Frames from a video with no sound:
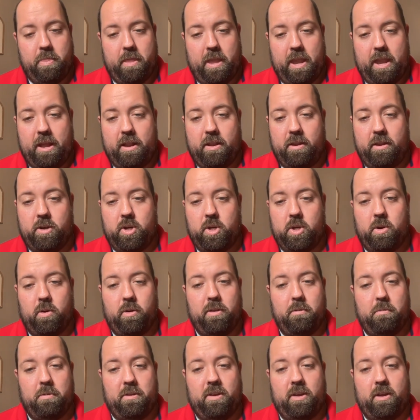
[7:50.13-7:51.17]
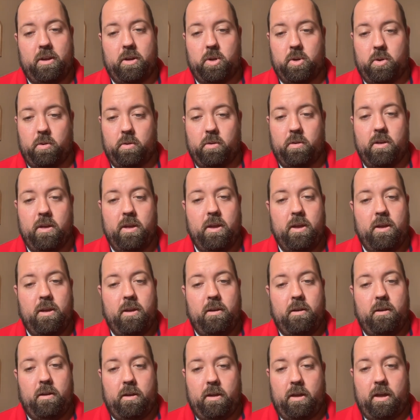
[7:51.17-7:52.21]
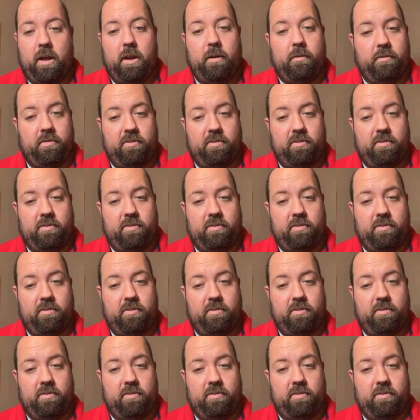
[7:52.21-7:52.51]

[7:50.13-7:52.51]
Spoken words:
it is showing the potential of